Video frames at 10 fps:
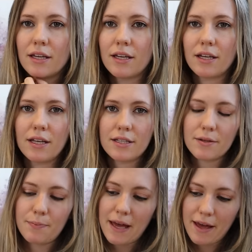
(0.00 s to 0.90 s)
It is
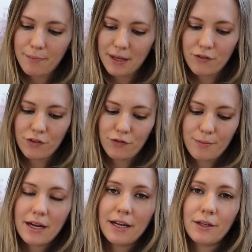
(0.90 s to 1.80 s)
a pet peeve of
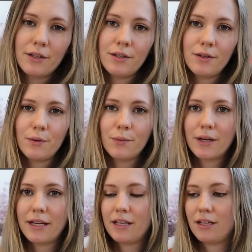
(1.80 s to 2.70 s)
mine
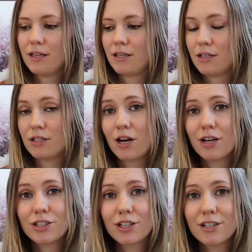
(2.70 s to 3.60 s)
when
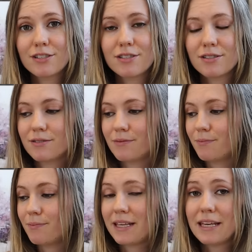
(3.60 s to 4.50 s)
doctors,
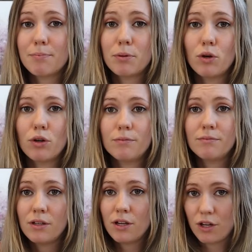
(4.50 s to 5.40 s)

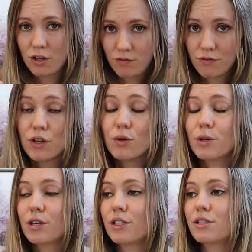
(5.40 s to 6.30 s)
people,
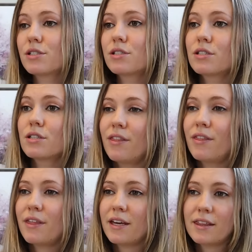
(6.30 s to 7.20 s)
viewers
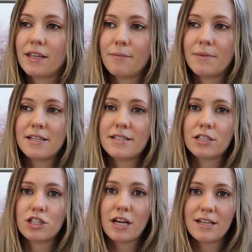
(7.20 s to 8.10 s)
think that me
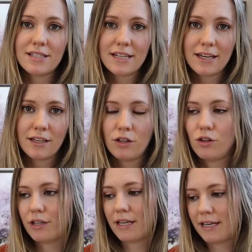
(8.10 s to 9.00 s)
suggesting
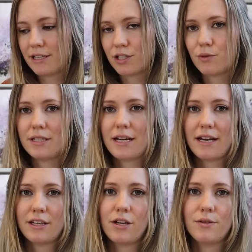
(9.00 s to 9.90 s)
looking into a
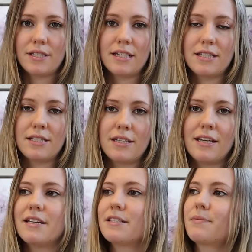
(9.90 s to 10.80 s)
diagnosis
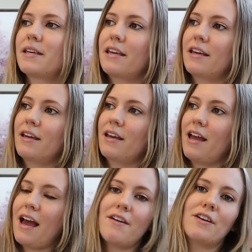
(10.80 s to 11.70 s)
is me
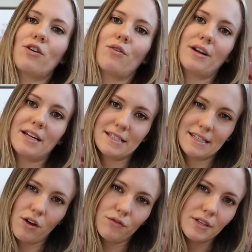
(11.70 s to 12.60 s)
having already
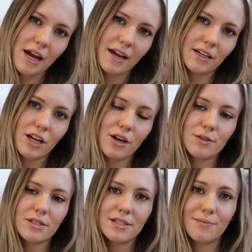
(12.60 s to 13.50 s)

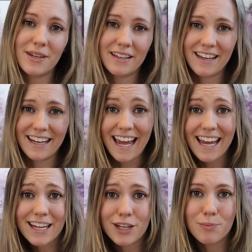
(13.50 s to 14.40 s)
self-diagnosed and being like,
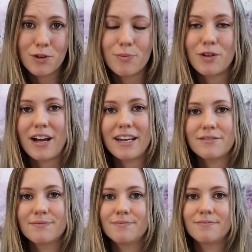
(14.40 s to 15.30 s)
hey, can you prove me right?